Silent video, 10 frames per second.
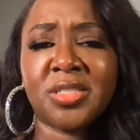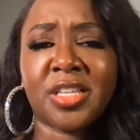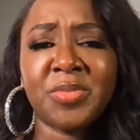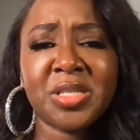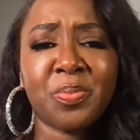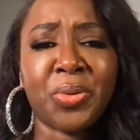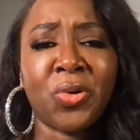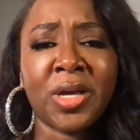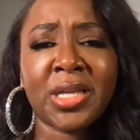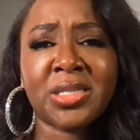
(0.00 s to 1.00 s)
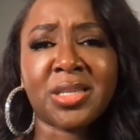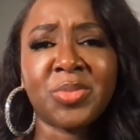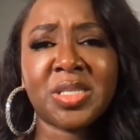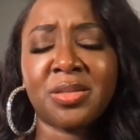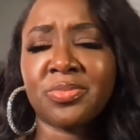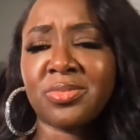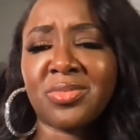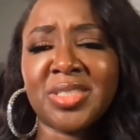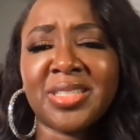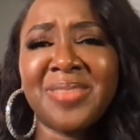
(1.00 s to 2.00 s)
give me some points, give me some,
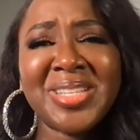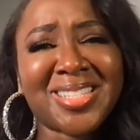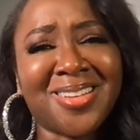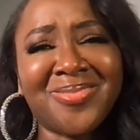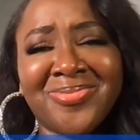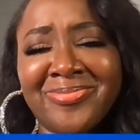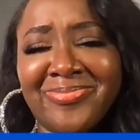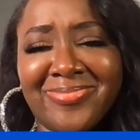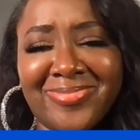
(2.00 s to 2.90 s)
give me something.